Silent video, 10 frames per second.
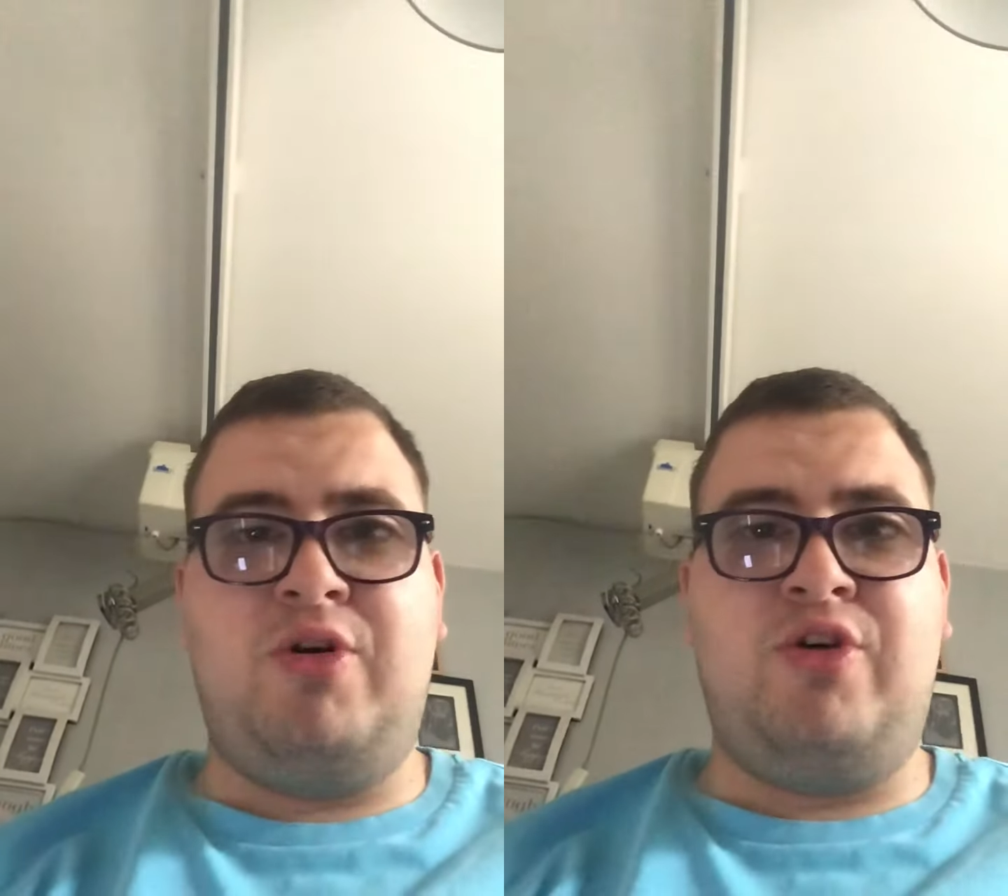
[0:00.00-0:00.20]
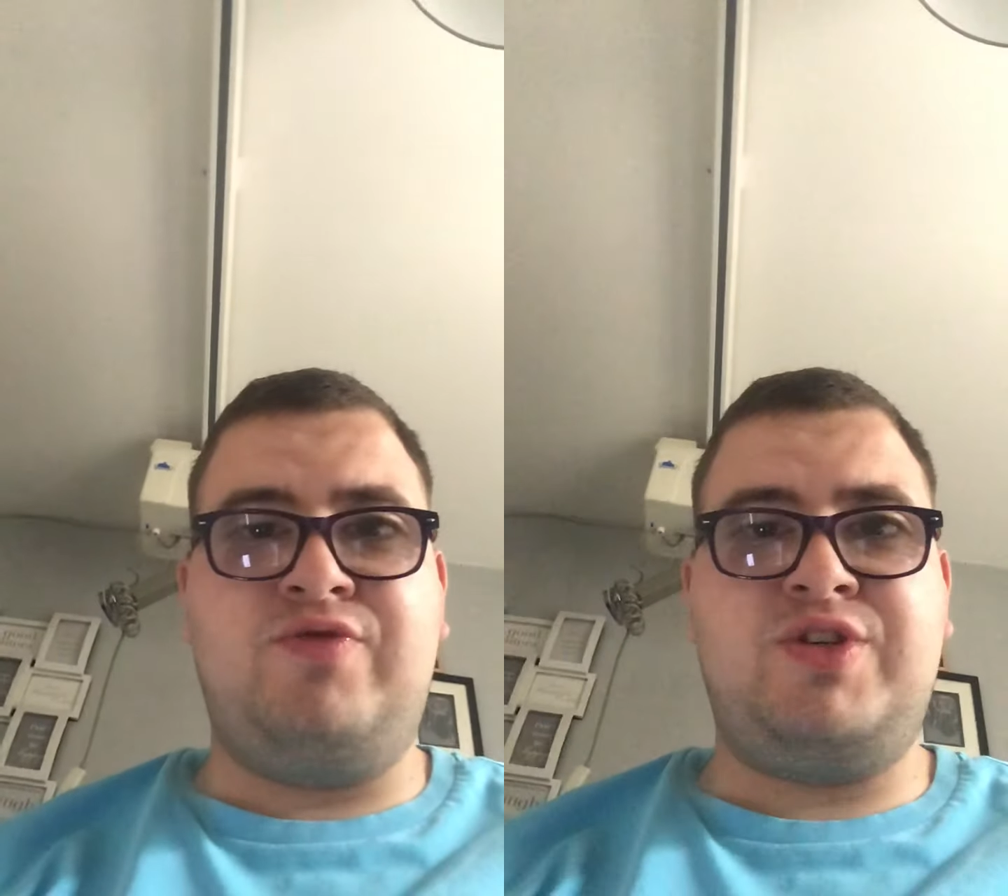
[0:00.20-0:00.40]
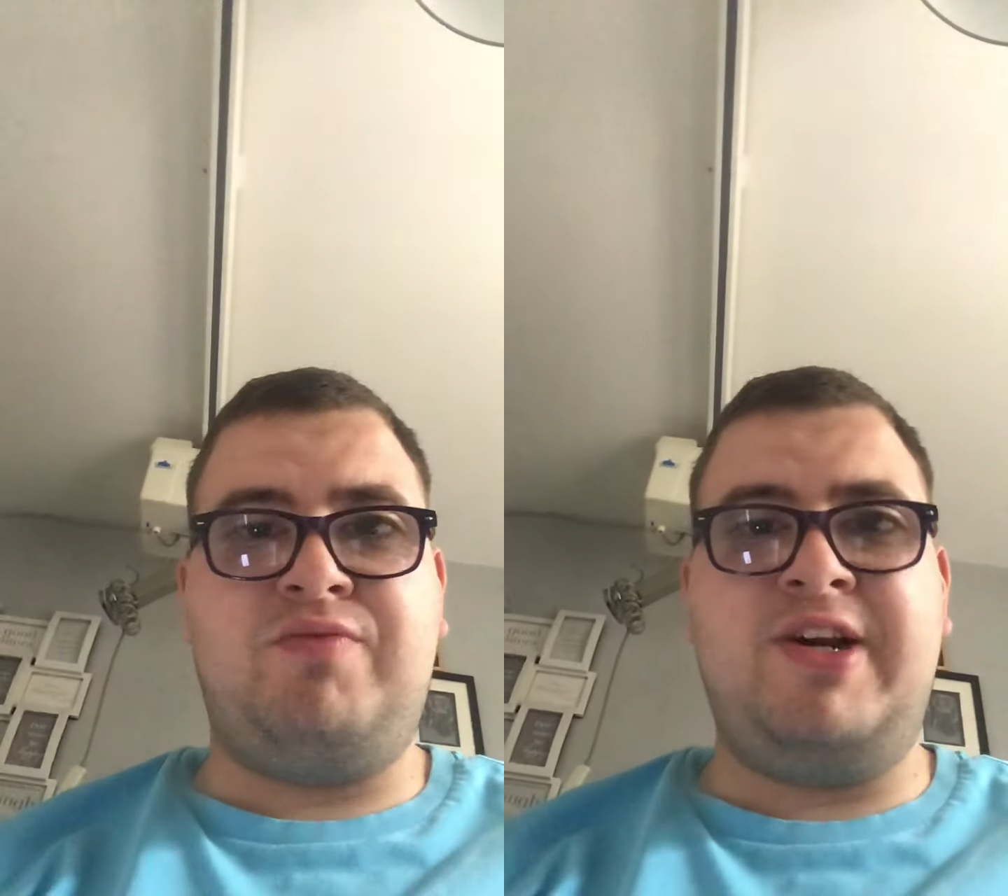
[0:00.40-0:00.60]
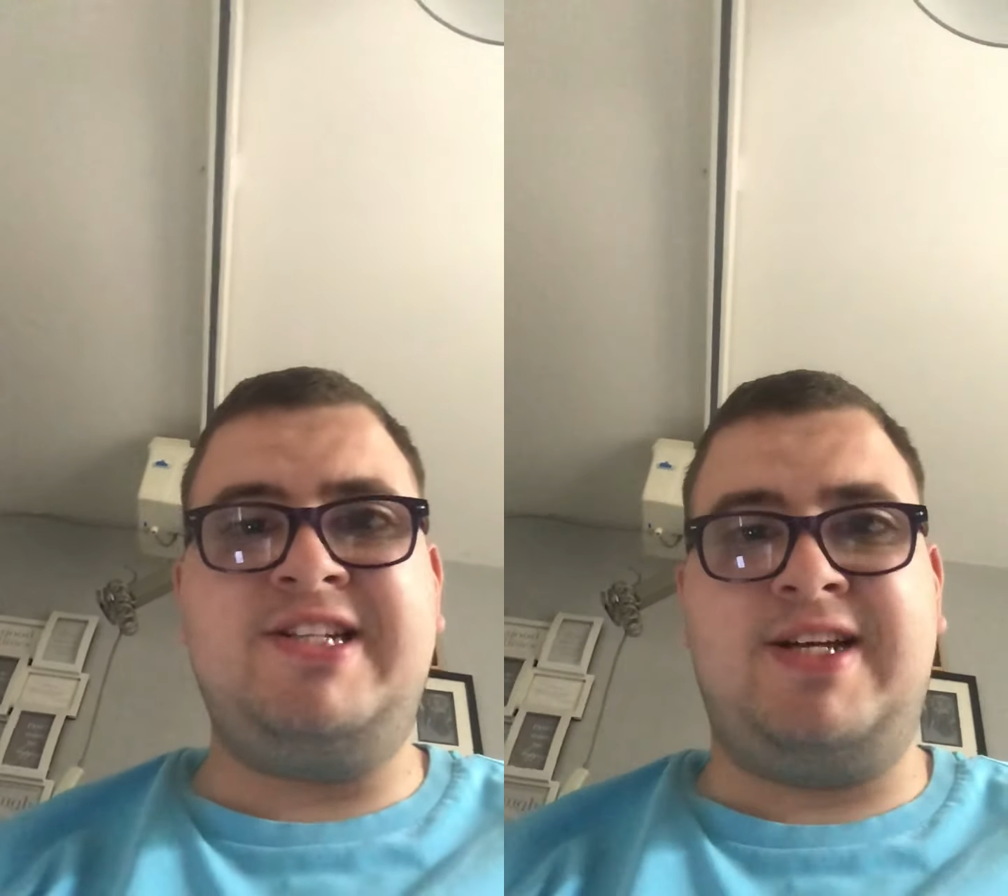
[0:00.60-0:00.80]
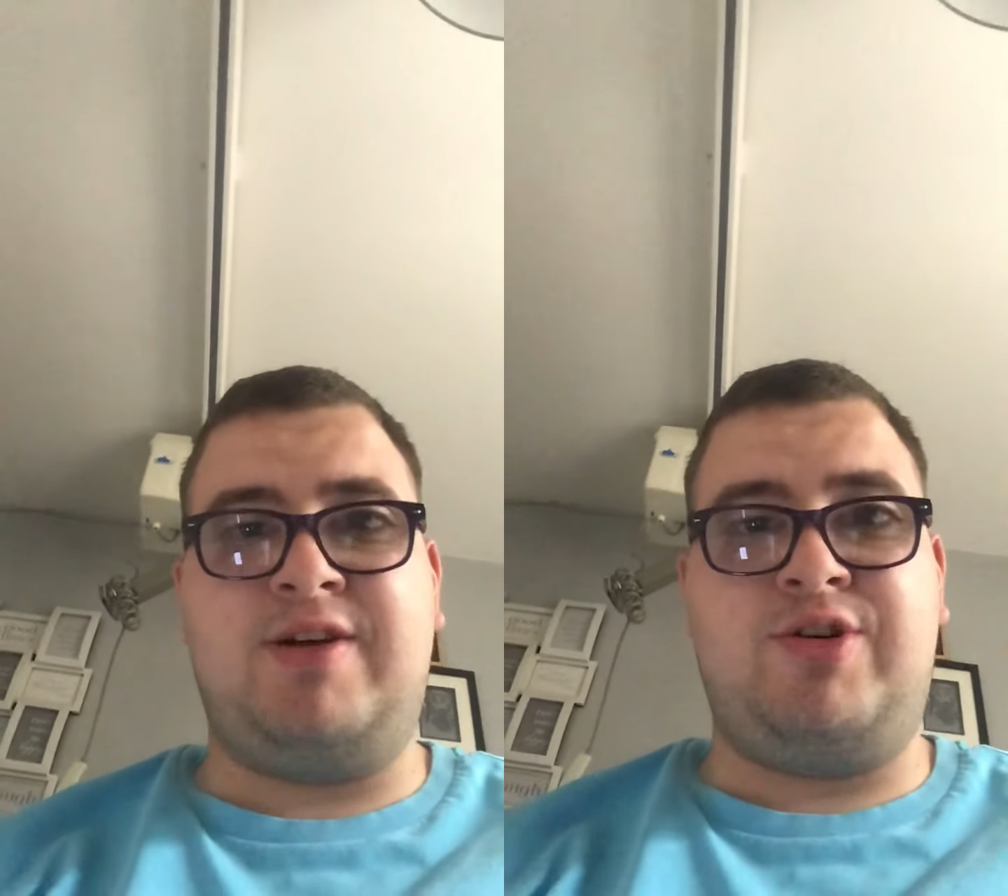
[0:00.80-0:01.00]
of some
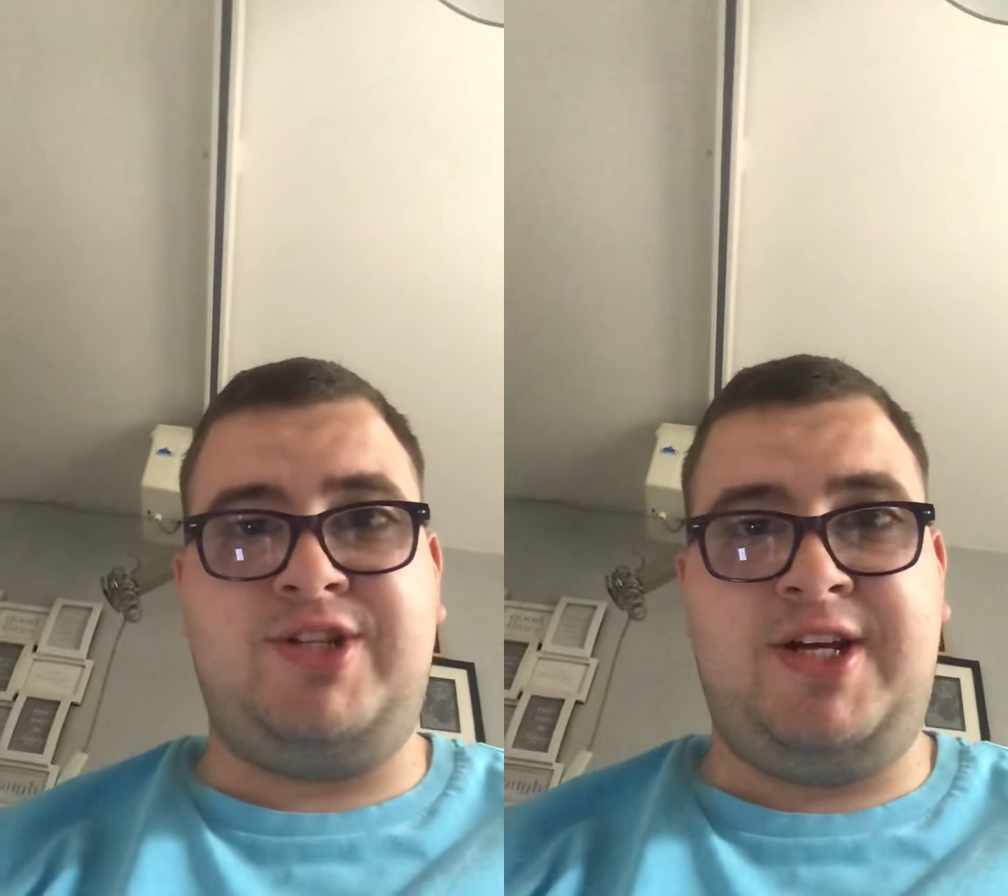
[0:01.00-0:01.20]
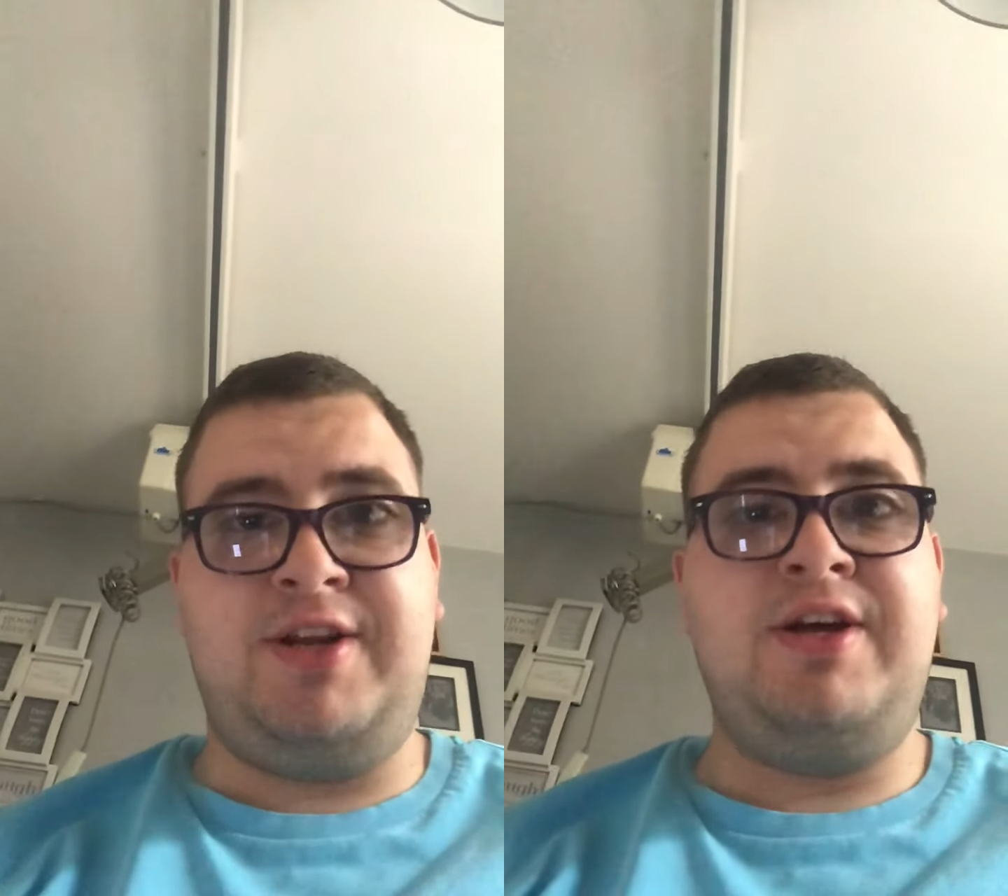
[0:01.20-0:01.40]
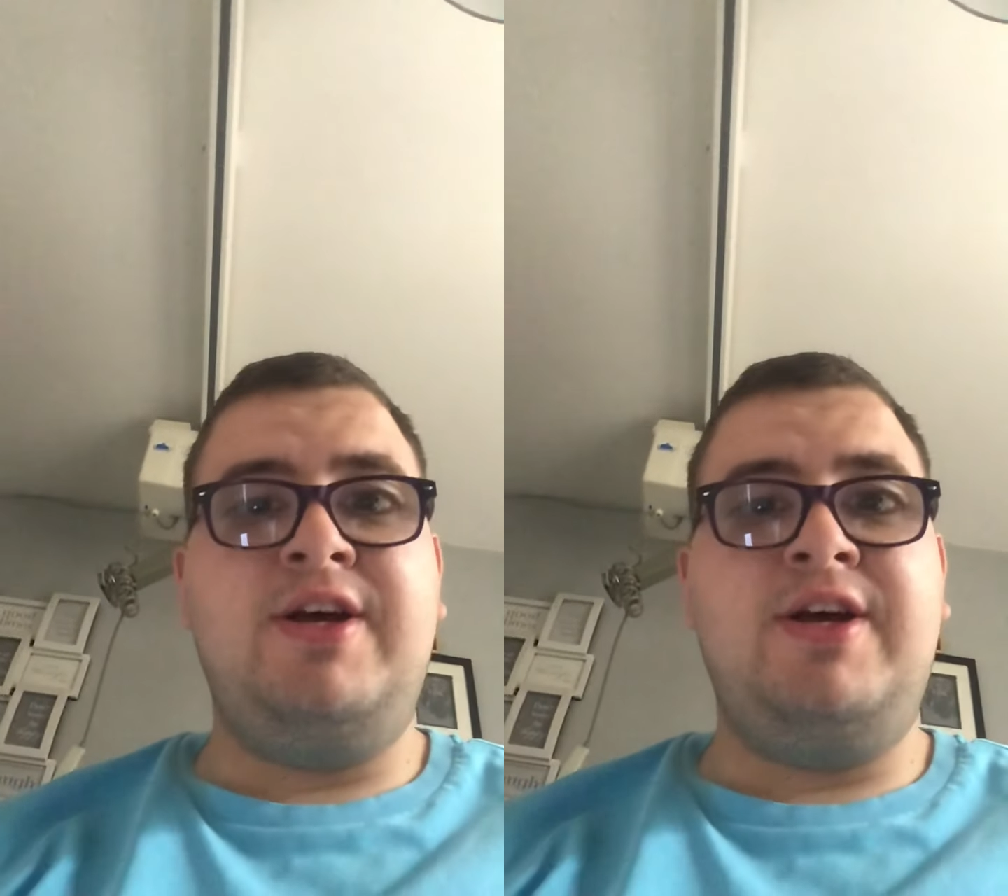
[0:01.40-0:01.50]
wrestling content,